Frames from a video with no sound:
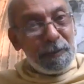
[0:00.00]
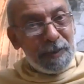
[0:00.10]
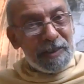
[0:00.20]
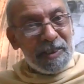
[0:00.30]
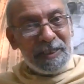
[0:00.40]
of
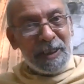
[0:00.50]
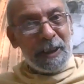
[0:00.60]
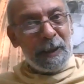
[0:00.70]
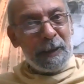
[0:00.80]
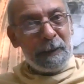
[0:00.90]
the
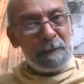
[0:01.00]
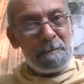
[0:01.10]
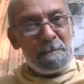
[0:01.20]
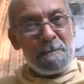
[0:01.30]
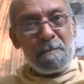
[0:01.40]
Siddha,
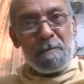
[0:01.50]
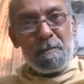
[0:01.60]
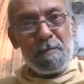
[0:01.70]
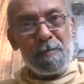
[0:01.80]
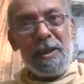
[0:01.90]

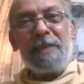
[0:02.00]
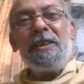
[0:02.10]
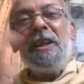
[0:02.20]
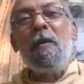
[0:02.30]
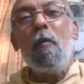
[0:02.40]
that
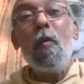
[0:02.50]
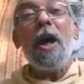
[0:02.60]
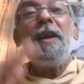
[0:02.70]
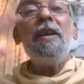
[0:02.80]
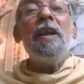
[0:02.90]

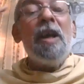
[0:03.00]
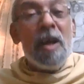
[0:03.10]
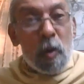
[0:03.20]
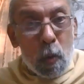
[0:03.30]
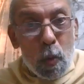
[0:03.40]
one
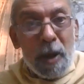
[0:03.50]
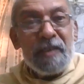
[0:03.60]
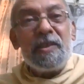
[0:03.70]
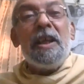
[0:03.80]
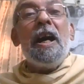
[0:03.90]
who
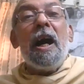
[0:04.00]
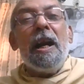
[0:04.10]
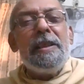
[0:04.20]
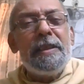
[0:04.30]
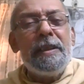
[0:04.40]
has
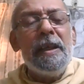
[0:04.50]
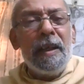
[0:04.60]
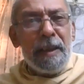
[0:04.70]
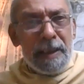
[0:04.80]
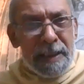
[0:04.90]
uh,
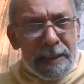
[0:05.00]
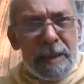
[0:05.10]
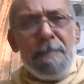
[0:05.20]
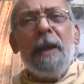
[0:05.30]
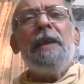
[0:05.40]

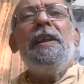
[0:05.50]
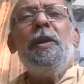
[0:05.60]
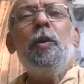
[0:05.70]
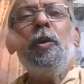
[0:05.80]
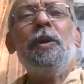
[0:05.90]

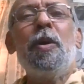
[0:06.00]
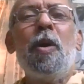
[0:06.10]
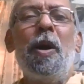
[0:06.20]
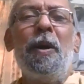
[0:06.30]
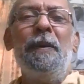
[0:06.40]
intimately known the
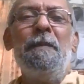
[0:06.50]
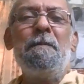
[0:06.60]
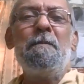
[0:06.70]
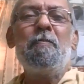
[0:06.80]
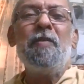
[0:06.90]
God,
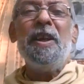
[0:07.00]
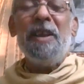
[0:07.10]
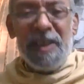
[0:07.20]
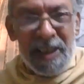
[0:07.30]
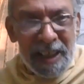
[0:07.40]

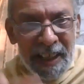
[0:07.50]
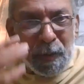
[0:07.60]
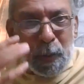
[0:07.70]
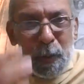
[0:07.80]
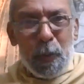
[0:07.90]
he
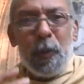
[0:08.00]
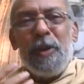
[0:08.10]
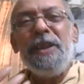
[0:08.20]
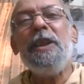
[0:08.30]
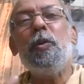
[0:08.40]
who, he